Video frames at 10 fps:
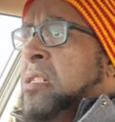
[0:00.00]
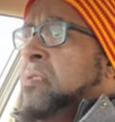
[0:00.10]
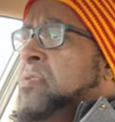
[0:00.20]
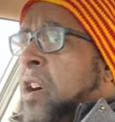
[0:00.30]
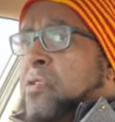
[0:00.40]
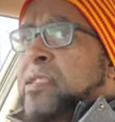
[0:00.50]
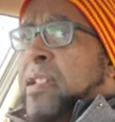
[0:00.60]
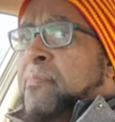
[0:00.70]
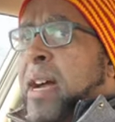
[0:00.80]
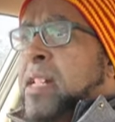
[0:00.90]
knows
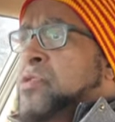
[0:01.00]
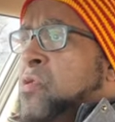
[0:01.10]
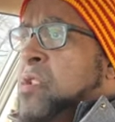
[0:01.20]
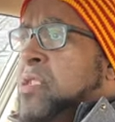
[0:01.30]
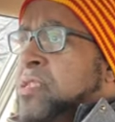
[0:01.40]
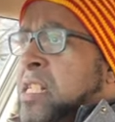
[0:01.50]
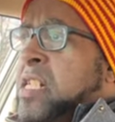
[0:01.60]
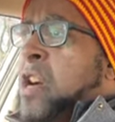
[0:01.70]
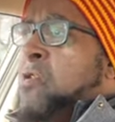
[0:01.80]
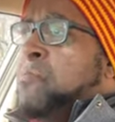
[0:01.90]
that Michael Jordan is the
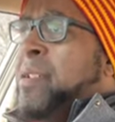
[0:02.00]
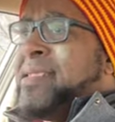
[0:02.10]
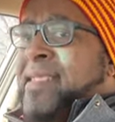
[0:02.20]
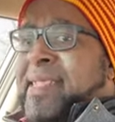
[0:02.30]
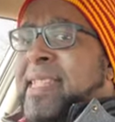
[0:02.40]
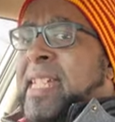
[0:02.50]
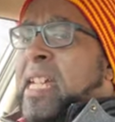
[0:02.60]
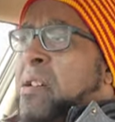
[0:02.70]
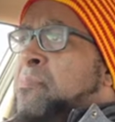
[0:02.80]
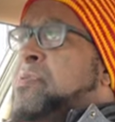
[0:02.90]
GOAT, but to
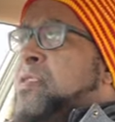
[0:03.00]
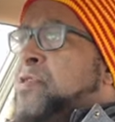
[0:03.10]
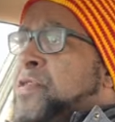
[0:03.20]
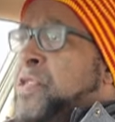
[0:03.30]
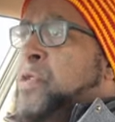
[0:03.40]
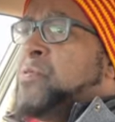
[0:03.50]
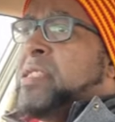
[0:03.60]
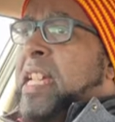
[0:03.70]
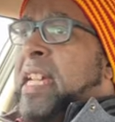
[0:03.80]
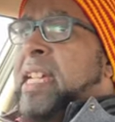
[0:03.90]
see him to do
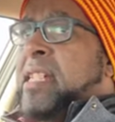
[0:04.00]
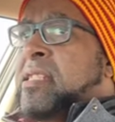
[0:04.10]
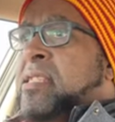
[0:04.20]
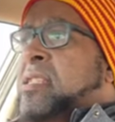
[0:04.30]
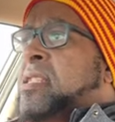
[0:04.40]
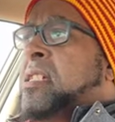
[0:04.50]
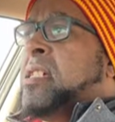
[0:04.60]
things